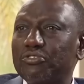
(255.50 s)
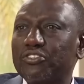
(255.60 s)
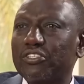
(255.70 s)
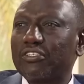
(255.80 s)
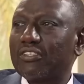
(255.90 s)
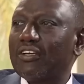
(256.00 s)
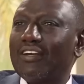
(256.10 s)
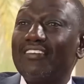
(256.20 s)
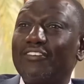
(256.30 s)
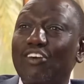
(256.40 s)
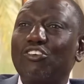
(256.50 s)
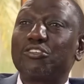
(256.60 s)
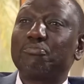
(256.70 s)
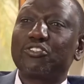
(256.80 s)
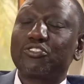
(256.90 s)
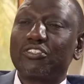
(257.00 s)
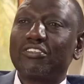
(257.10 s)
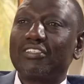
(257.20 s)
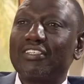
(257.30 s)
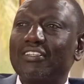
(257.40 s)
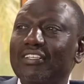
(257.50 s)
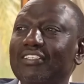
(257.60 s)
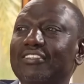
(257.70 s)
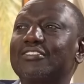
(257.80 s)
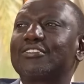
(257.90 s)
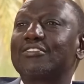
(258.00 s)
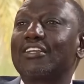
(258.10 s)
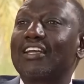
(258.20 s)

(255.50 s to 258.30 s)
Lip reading: so doing, meaning discussions can be held